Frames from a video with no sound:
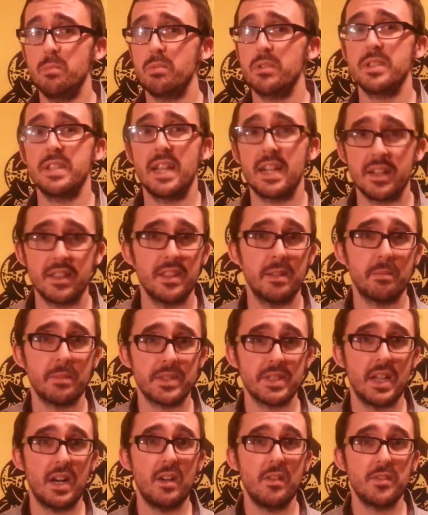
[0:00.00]
protect
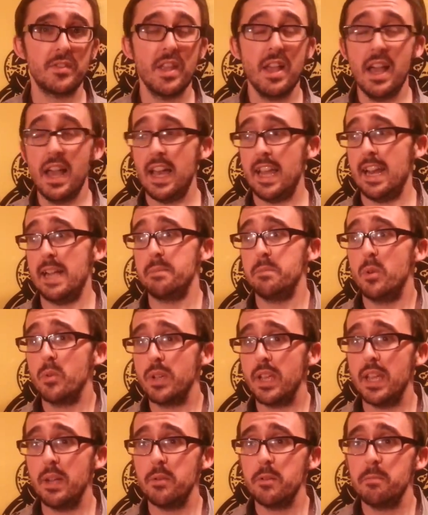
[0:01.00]
themselves, and I'm
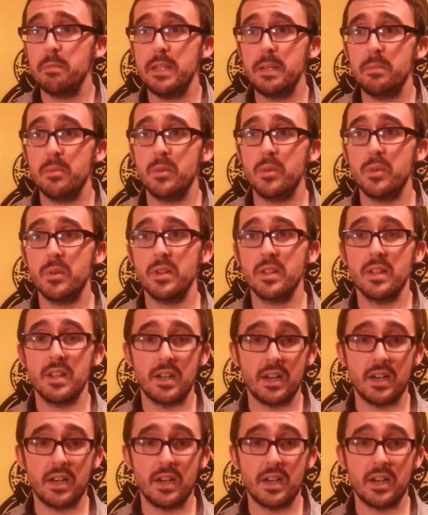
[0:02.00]
okay with people,